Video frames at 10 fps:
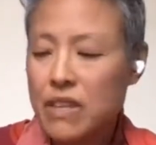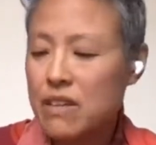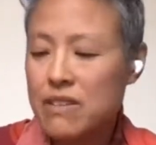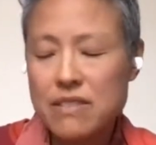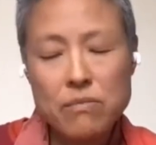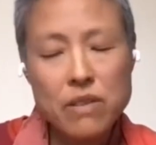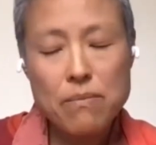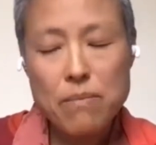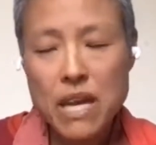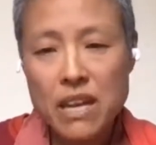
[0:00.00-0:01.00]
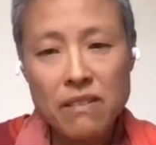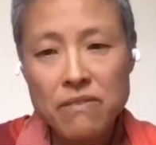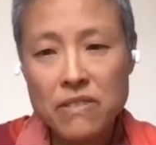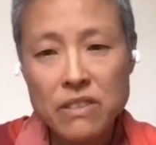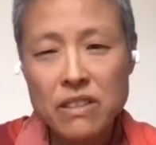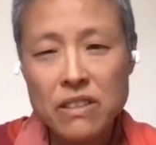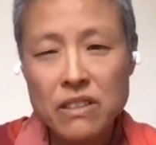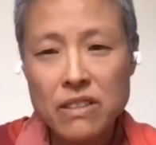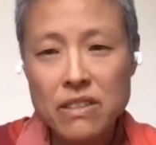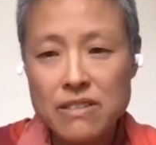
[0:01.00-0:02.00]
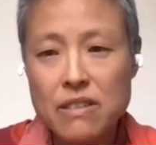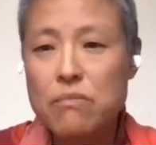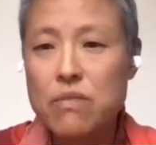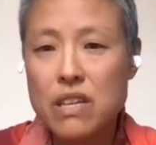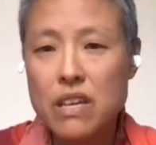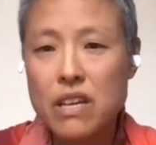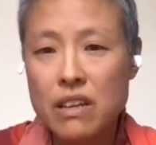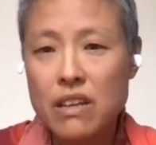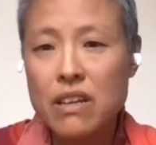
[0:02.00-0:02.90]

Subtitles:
something painful, something